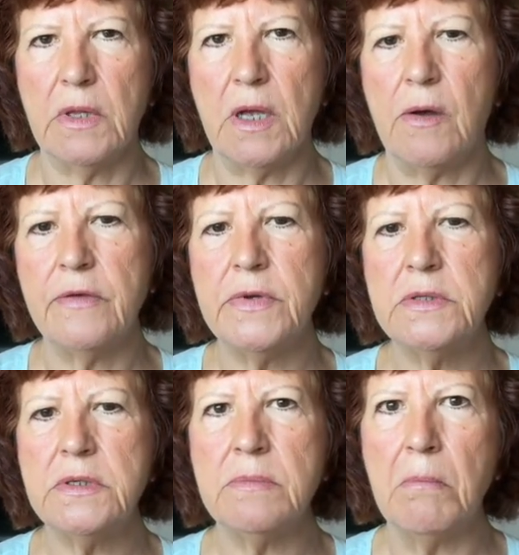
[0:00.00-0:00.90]
Now I've
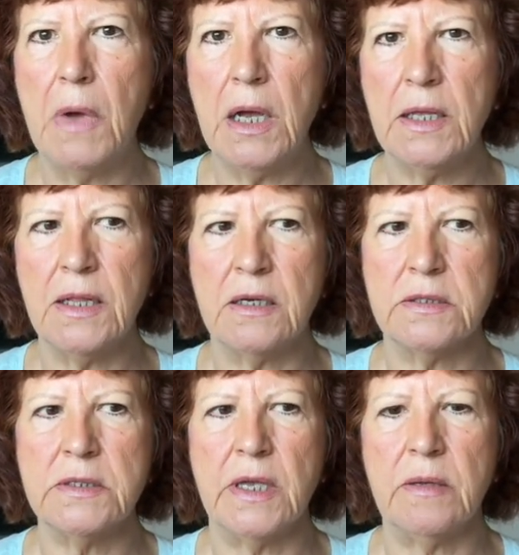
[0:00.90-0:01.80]
entered my
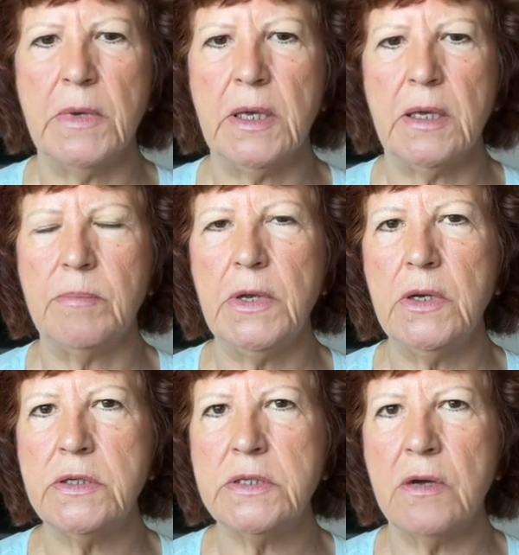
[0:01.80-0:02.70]
last name here
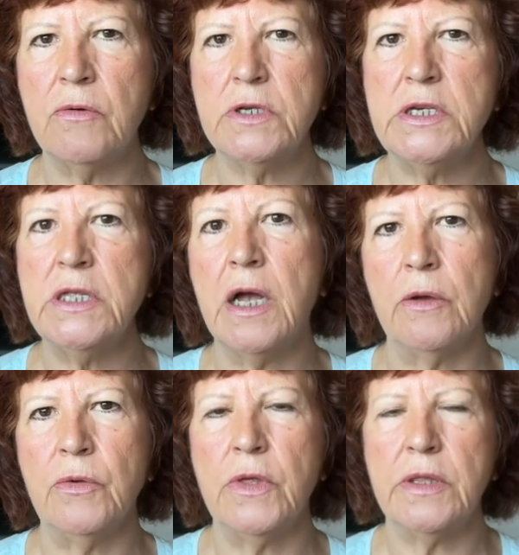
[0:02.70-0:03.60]
because I already
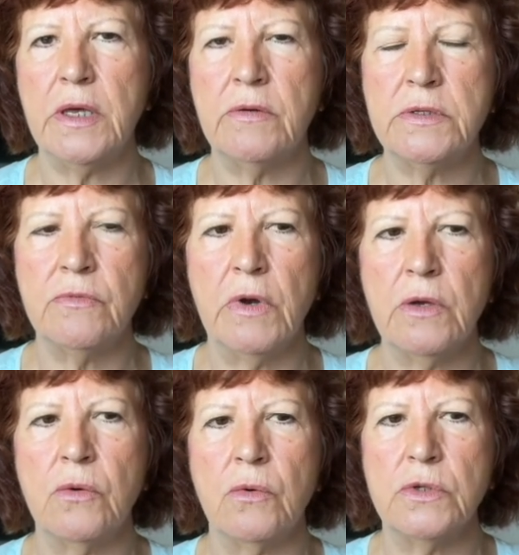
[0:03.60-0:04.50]
know that there is a
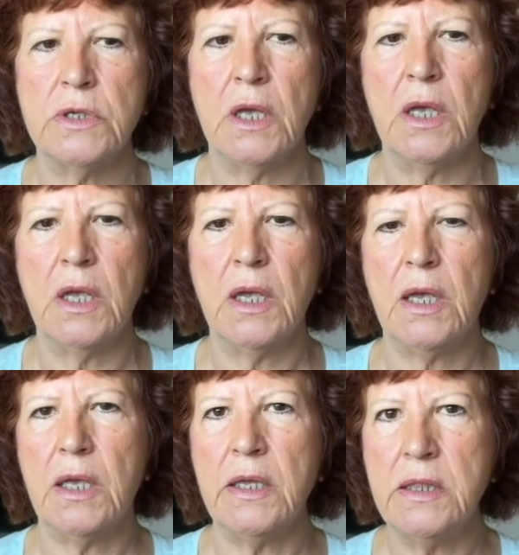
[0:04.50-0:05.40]
record
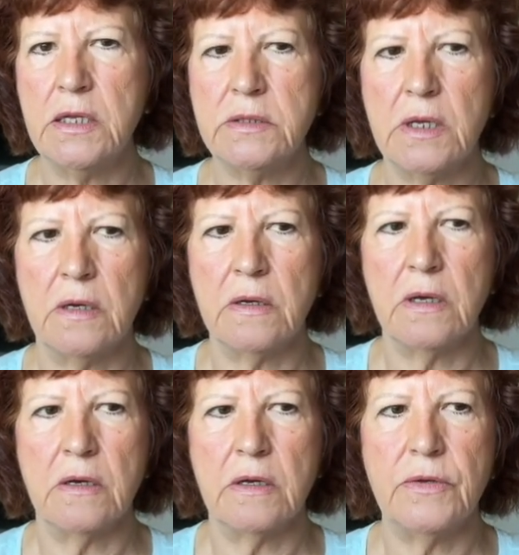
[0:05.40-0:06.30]
in this
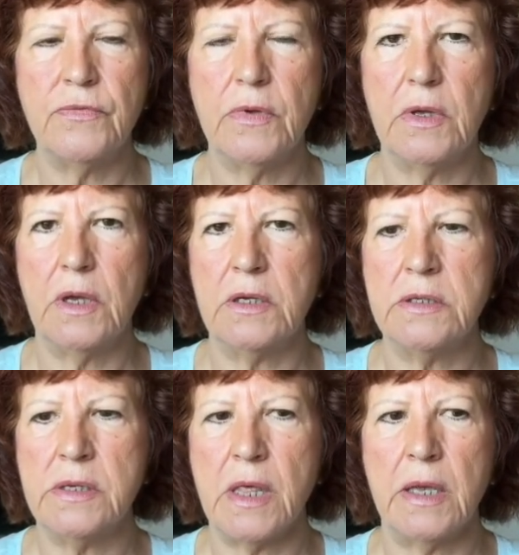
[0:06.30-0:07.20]
archive
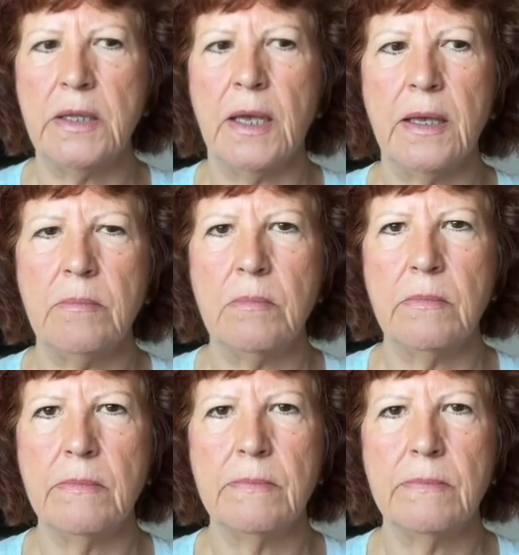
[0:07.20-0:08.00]
under that name.